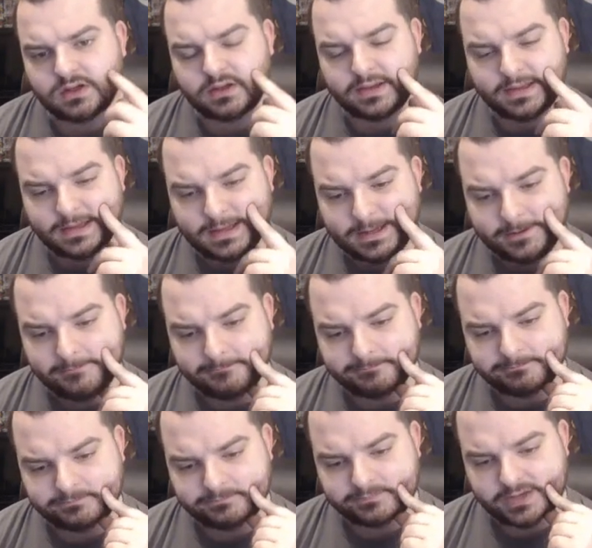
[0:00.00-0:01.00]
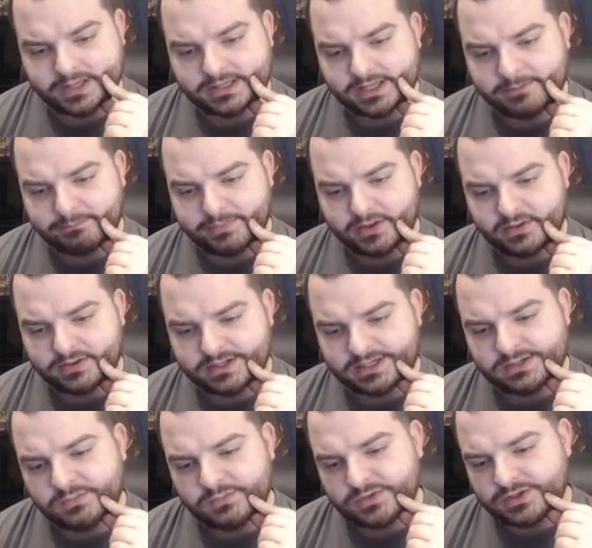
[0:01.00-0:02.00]
And the
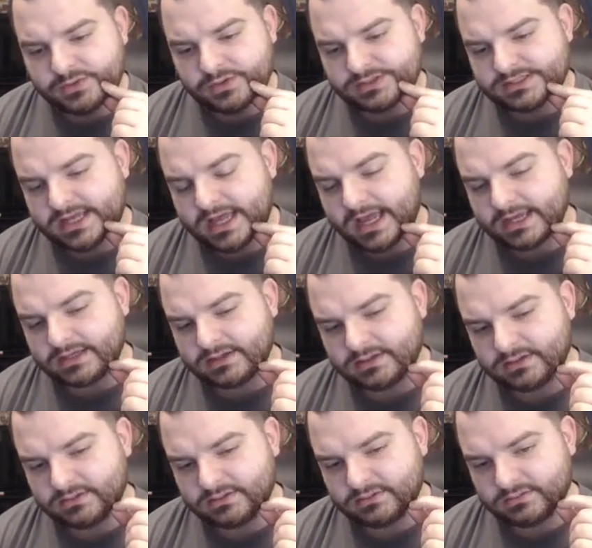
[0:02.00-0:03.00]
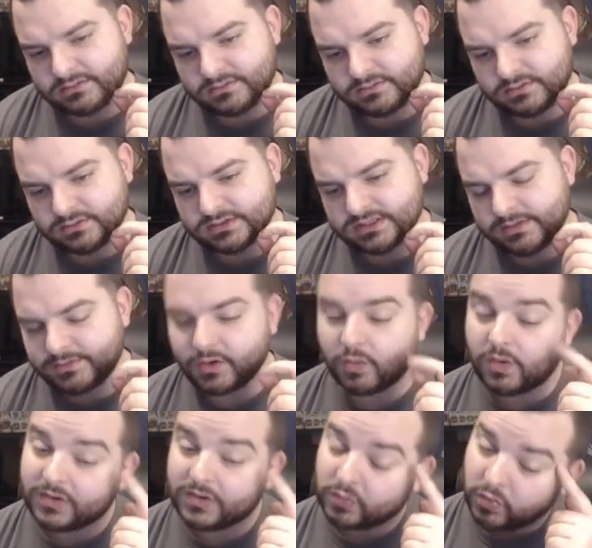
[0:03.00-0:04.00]
ability, when you attack, you summon
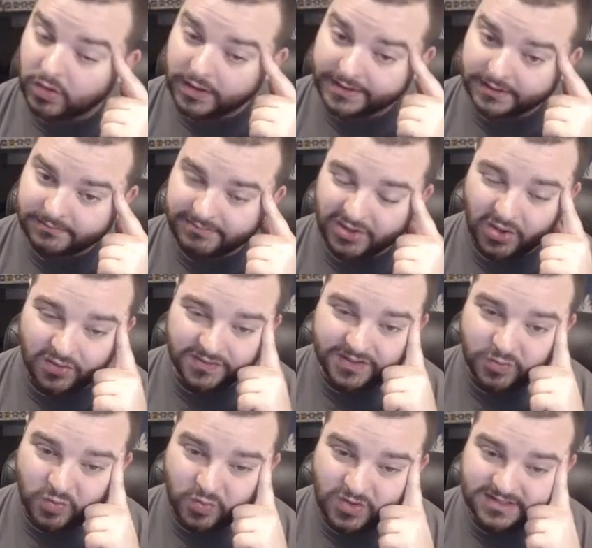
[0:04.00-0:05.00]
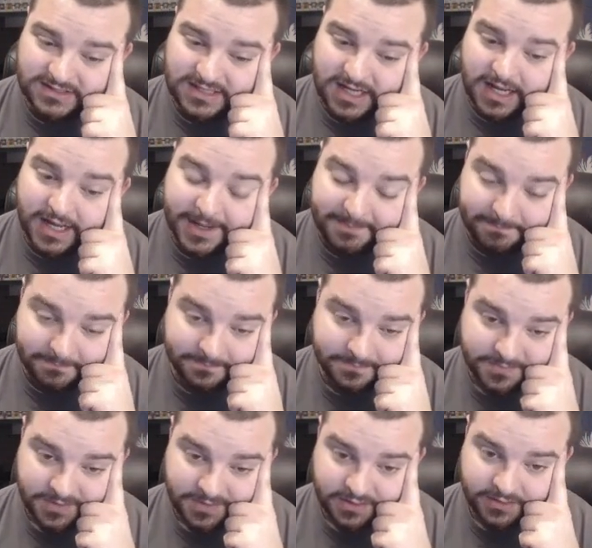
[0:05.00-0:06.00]
a 1/1, but only one time.
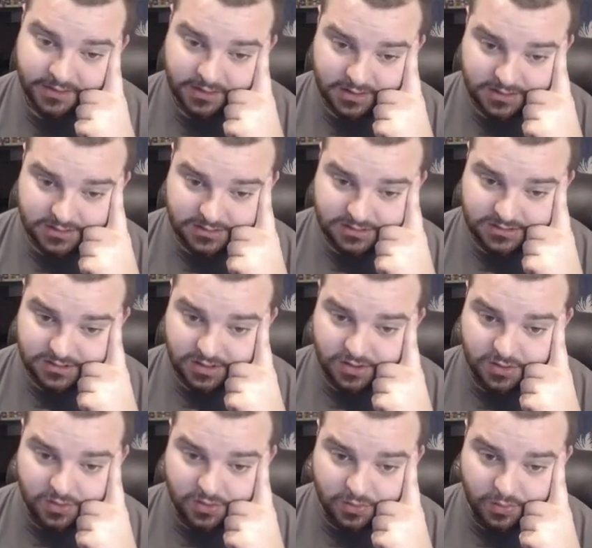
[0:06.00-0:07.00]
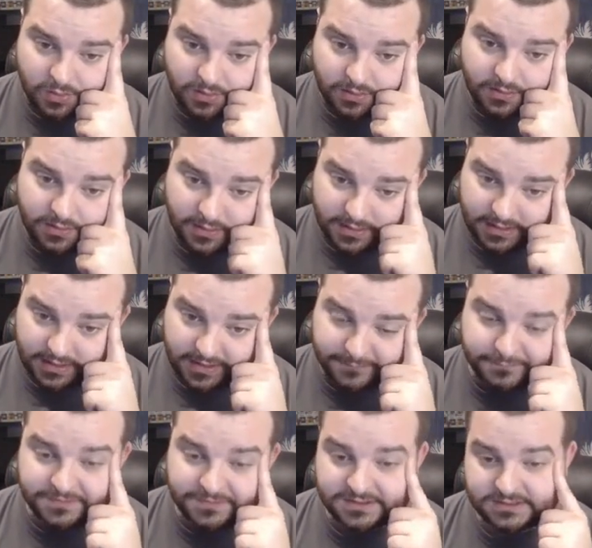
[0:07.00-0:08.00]
So
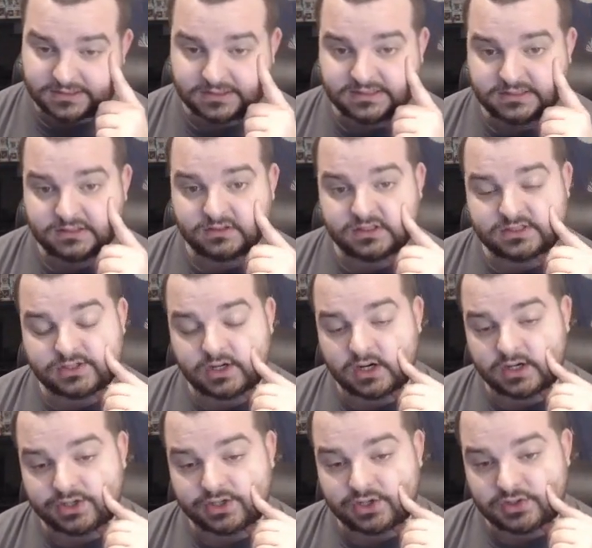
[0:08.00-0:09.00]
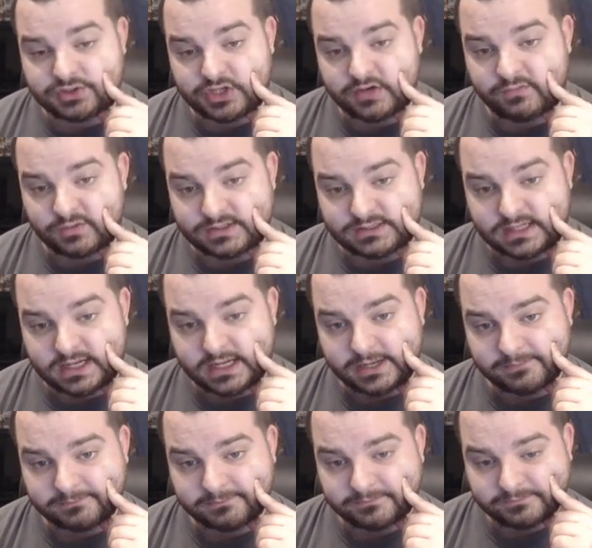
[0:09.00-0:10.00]
if this card goes off one
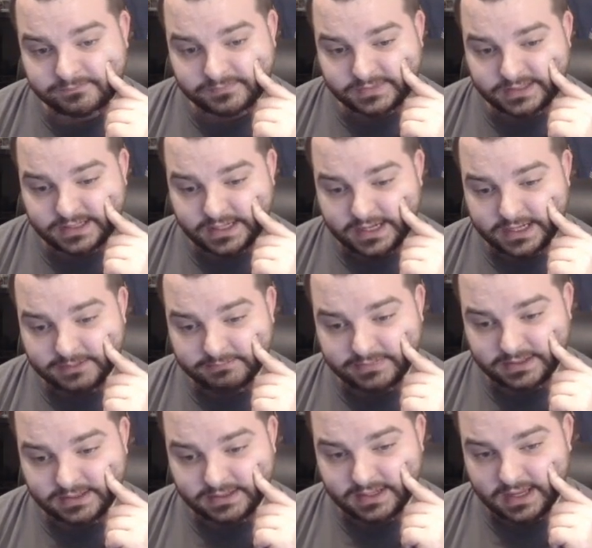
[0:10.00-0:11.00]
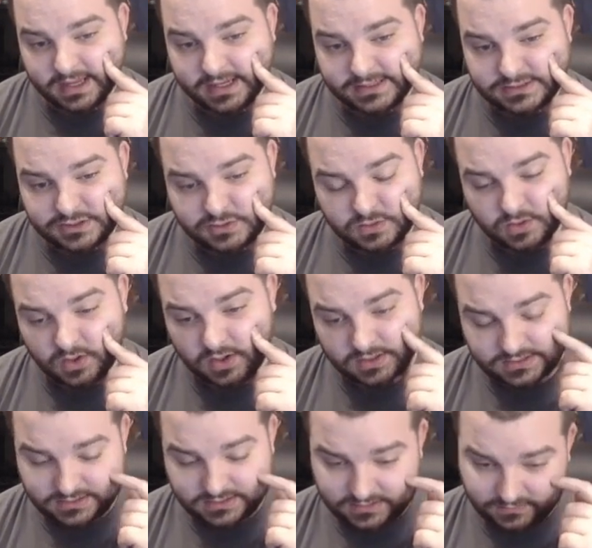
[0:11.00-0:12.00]
time, it can be a
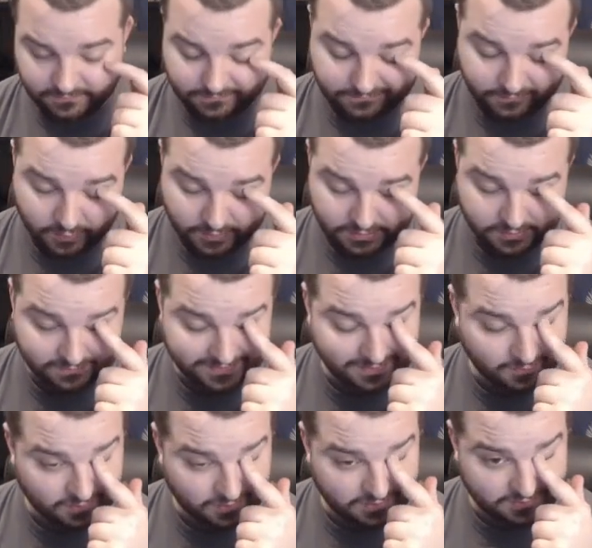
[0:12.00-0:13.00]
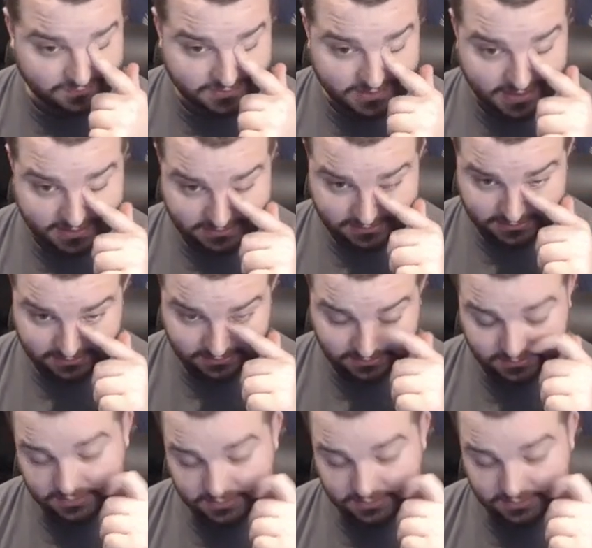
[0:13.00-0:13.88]
2-cost 4/3 worth of stats,